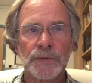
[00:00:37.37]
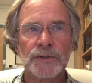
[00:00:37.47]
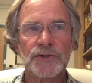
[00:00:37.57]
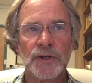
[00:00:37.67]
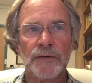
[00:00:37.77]

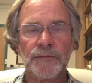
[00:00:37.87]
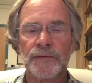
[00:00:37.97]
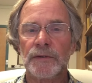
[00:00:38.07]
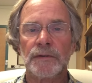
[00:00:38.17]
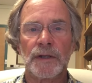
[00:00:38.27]

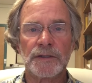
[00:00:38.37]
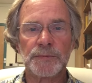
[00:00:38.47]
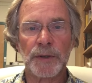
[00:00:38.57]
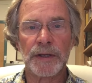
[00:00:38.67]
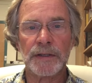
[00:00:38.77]
shift takes
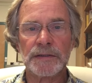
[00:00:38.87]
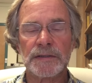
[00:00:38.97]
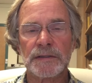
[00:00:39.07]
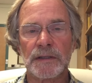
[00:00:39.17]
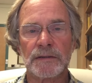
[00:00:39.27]

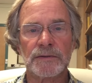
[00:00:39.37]
place